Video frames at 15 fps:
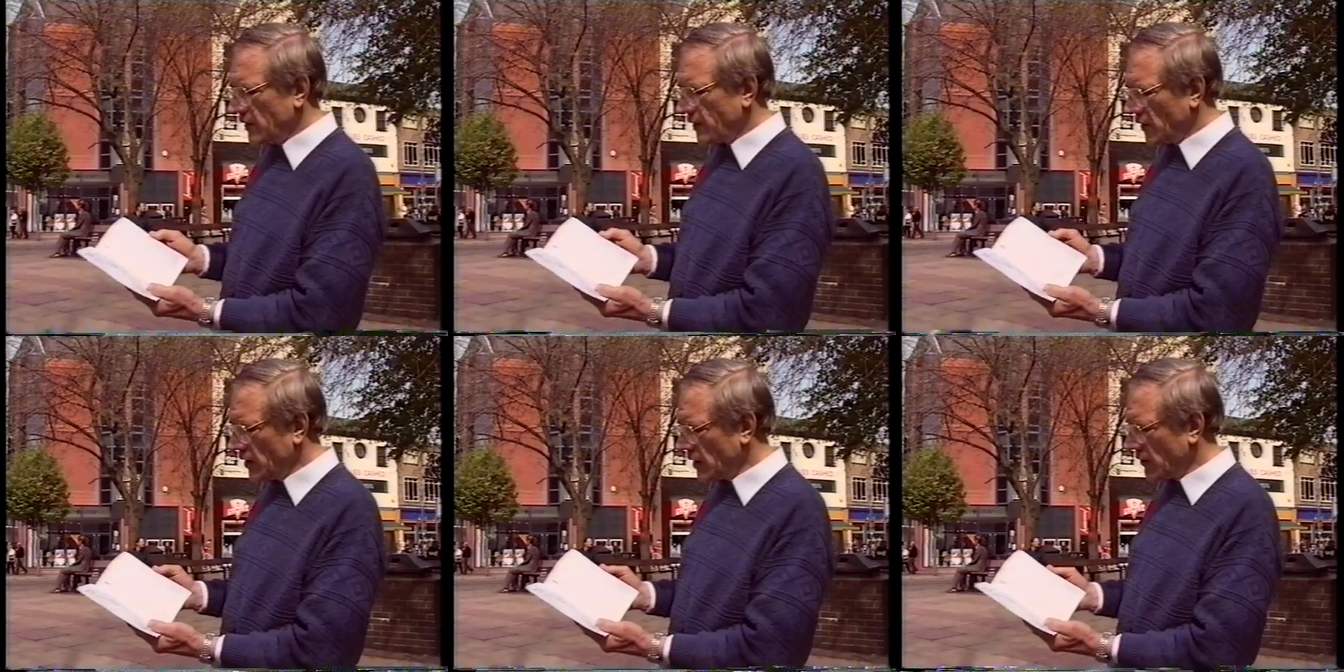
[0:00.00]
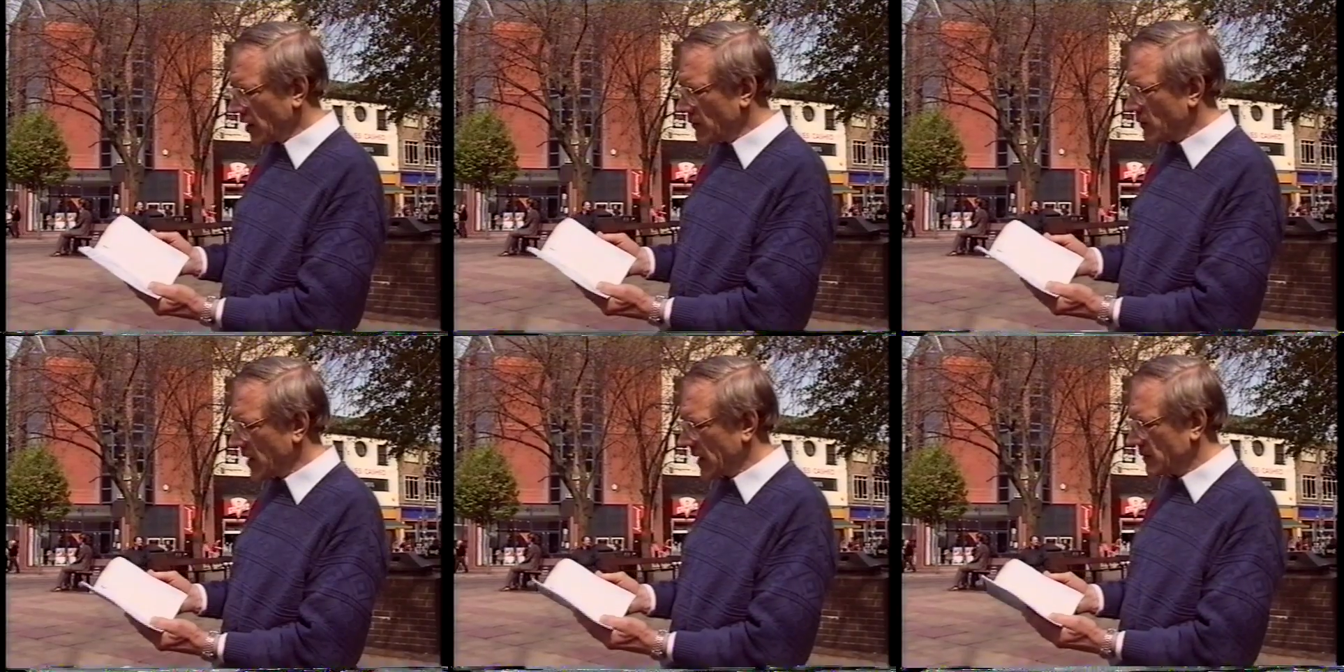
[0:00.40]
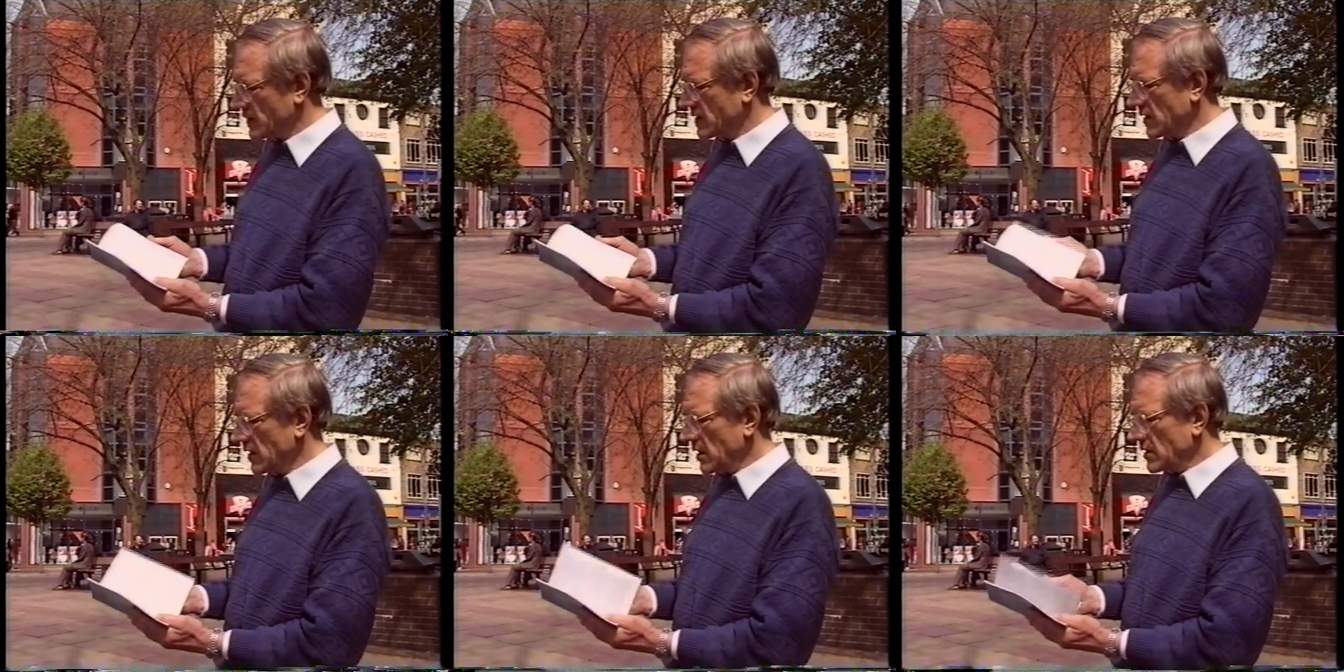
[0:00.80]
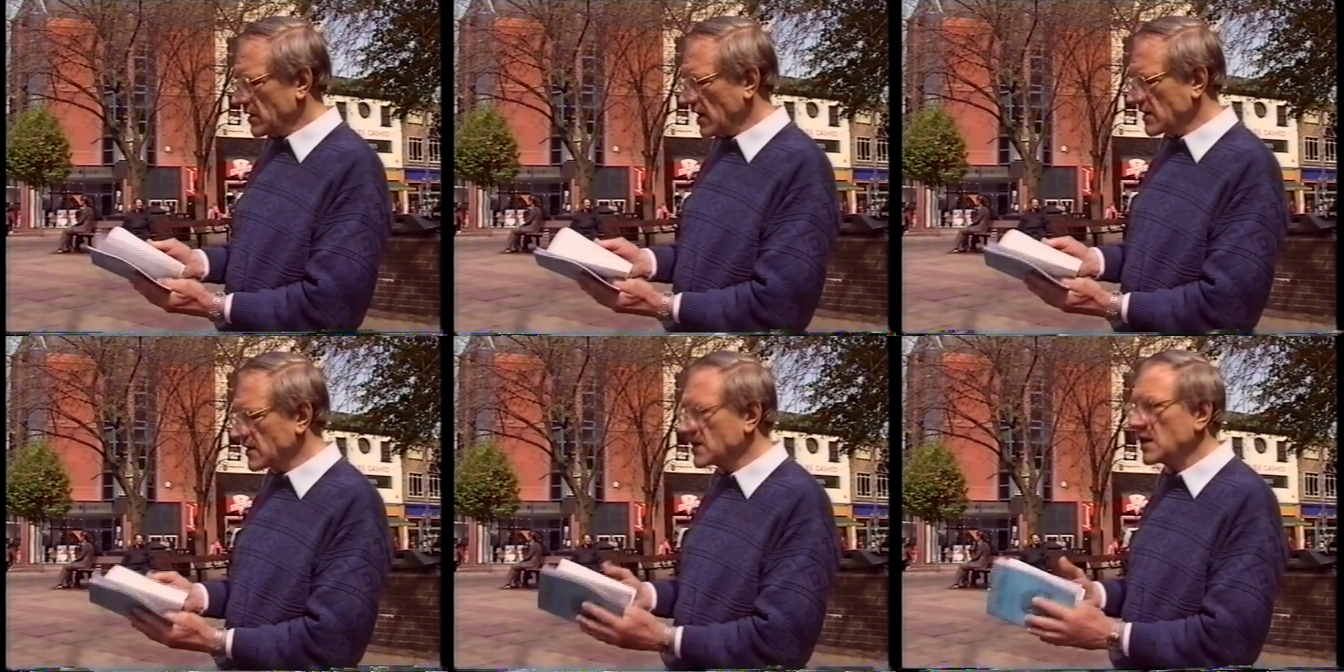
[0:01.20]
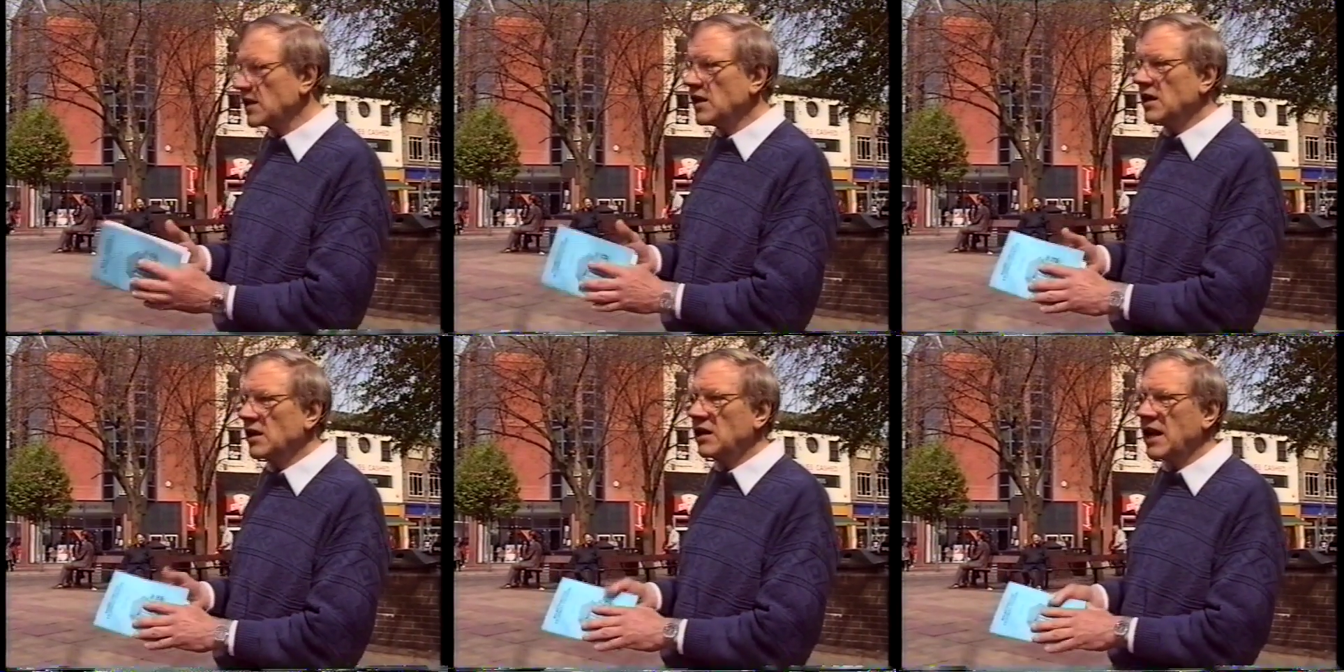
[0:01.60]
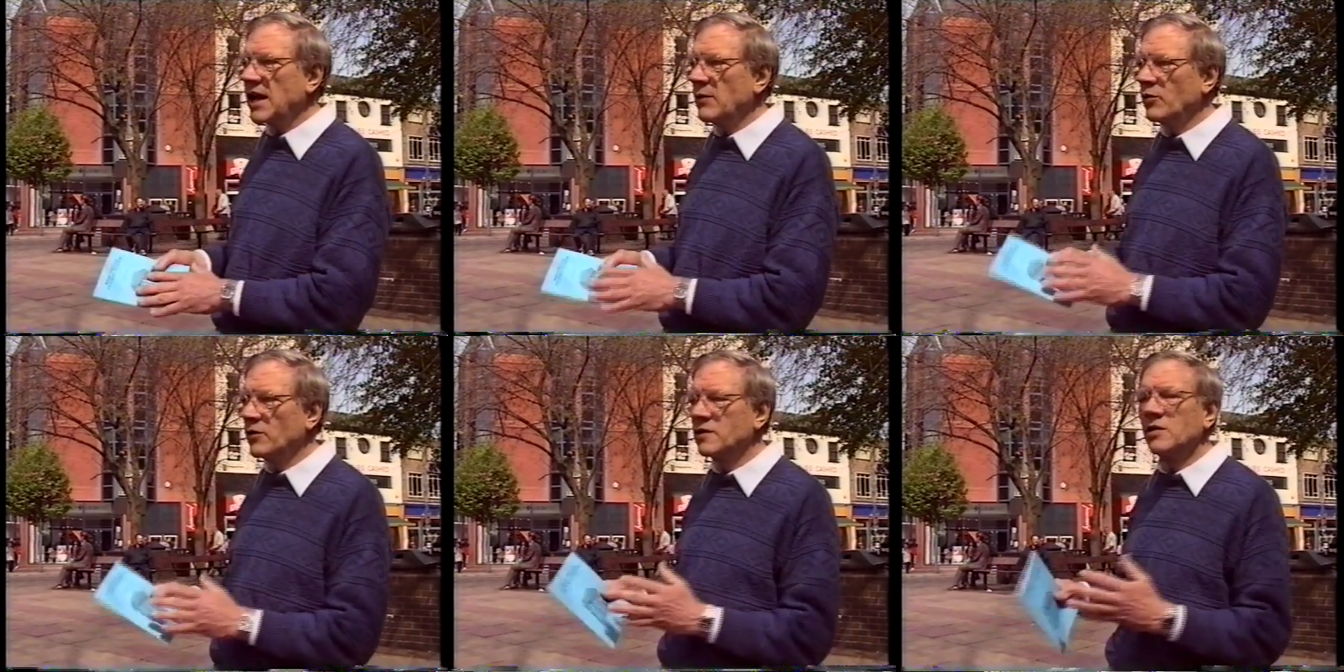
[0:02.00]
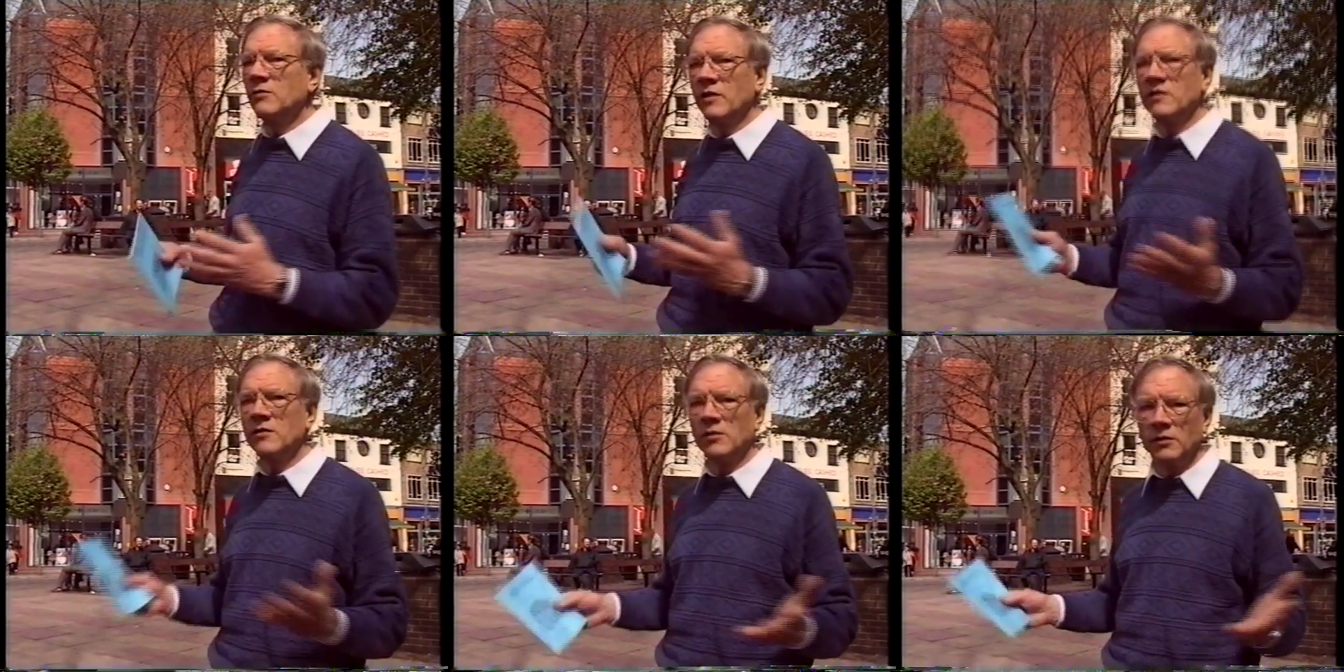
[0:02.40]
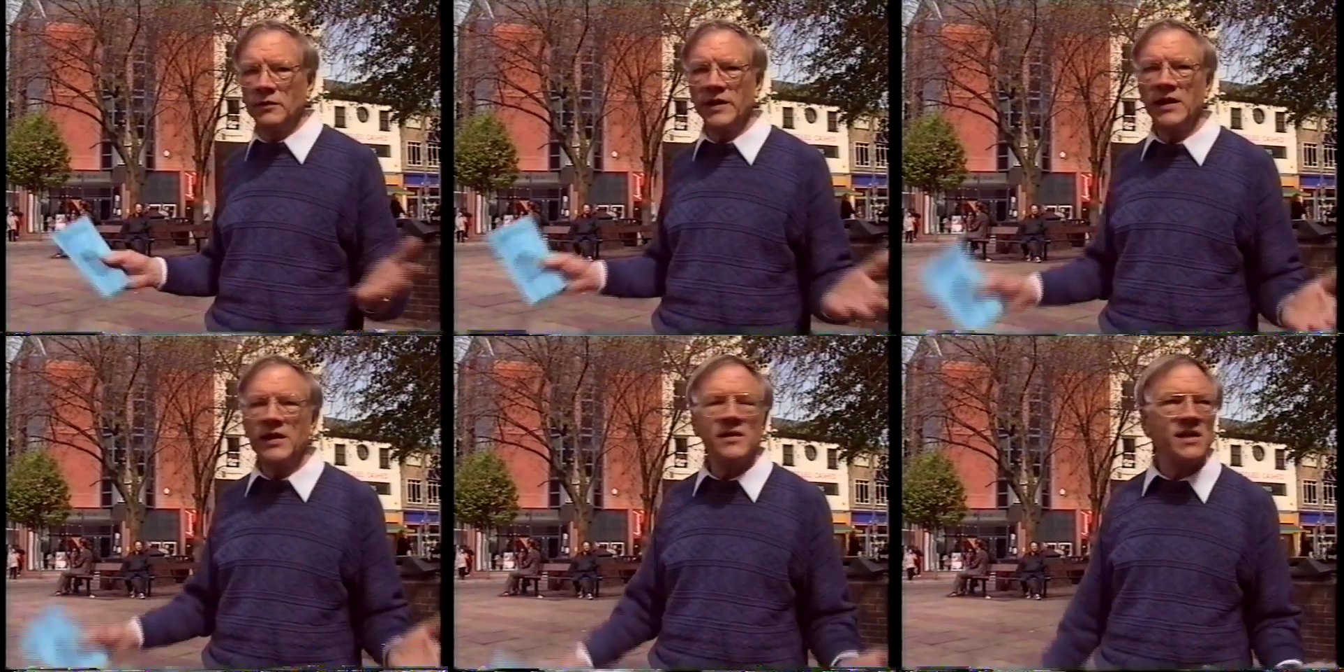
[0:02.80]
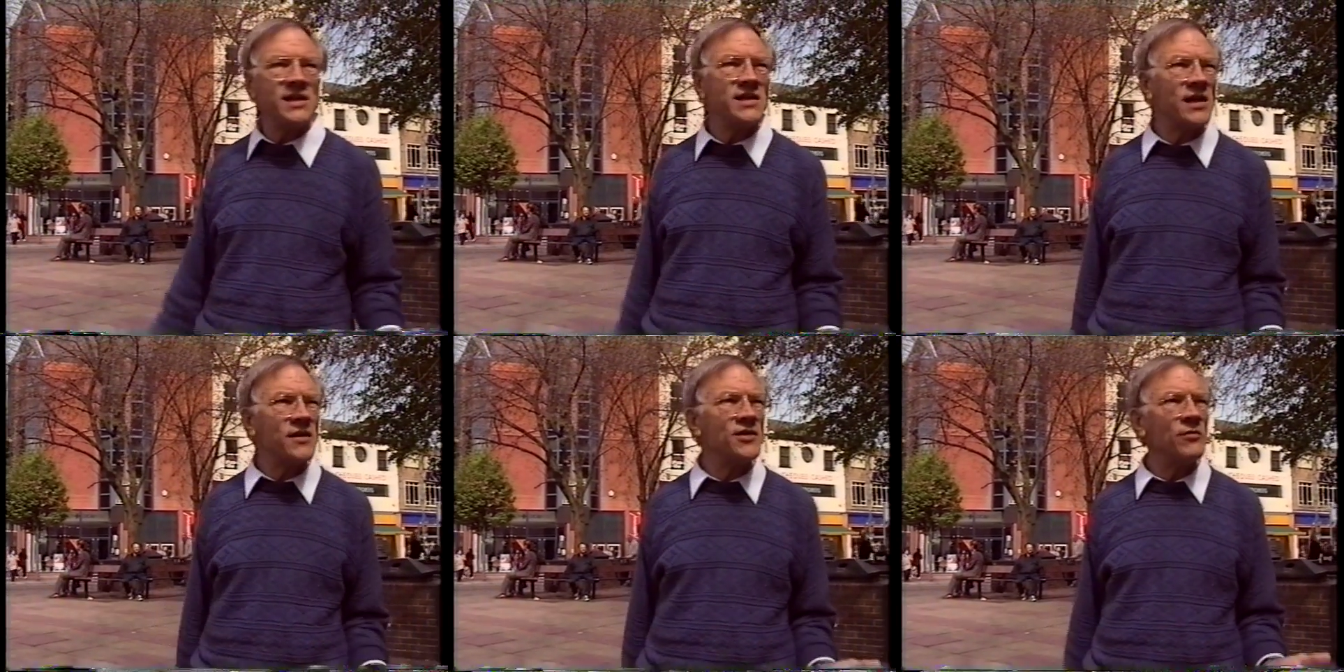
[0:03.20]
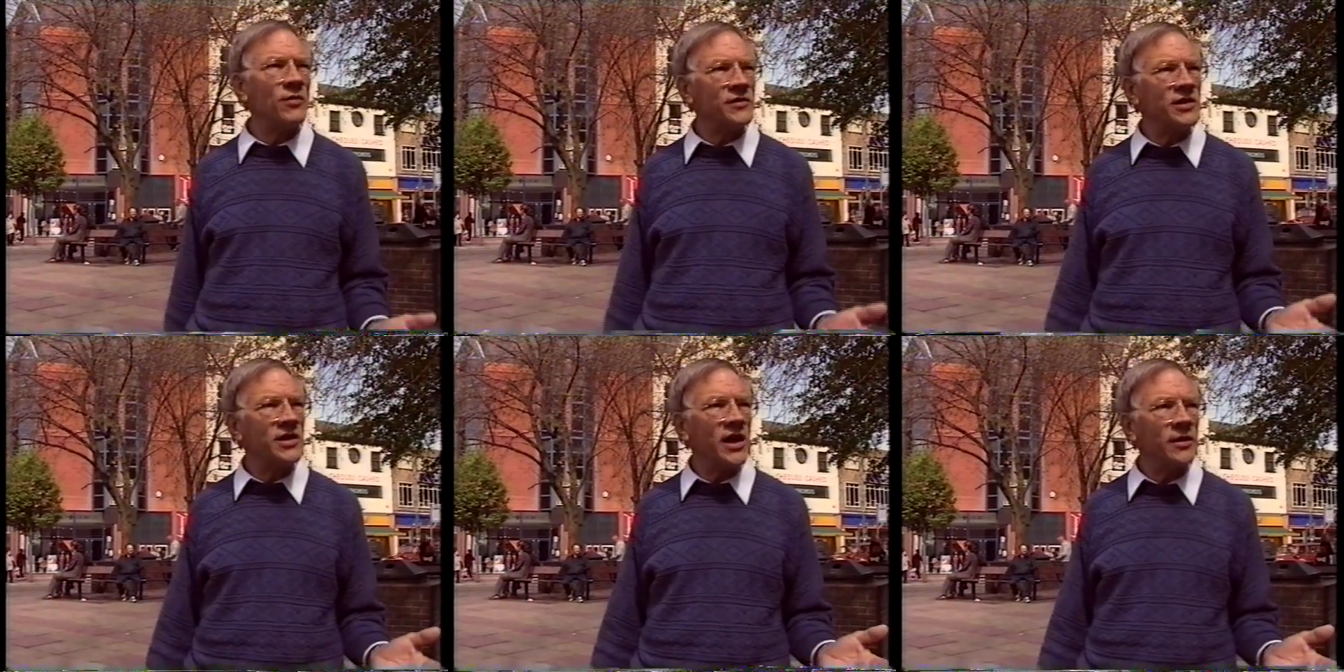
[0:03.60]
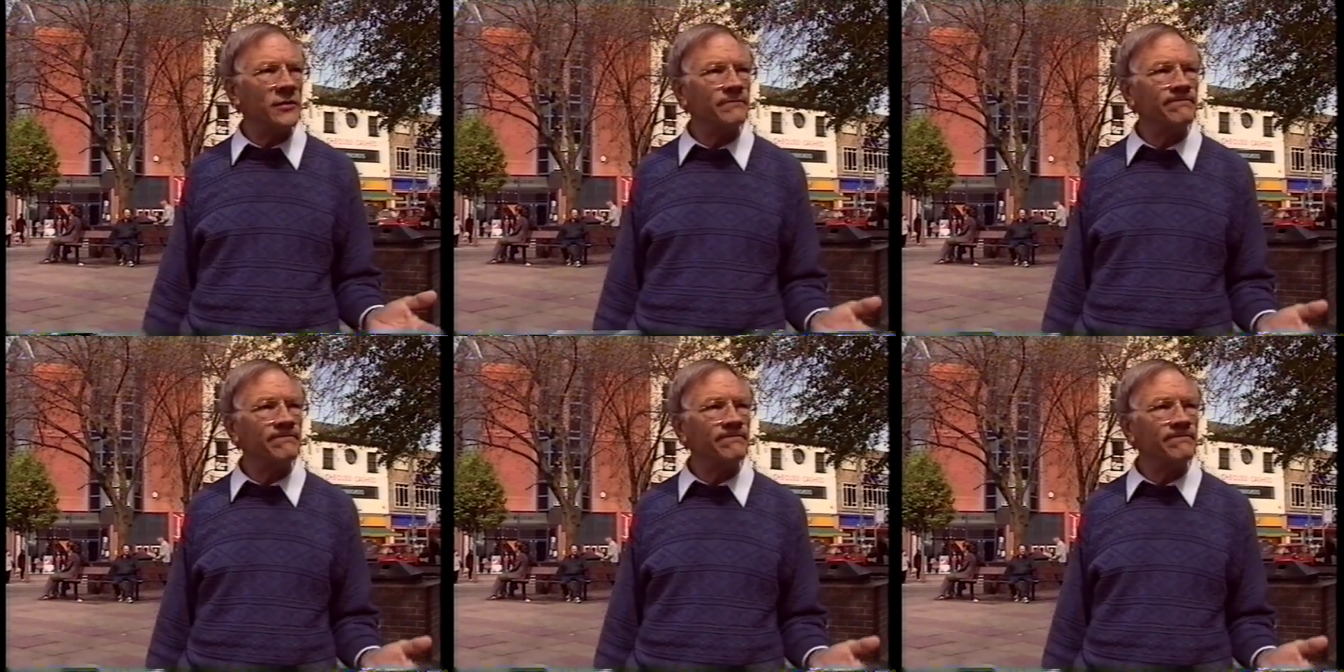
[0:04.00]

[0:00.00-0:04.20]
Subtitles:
following round maps, nicely labelled with all the details you want to know.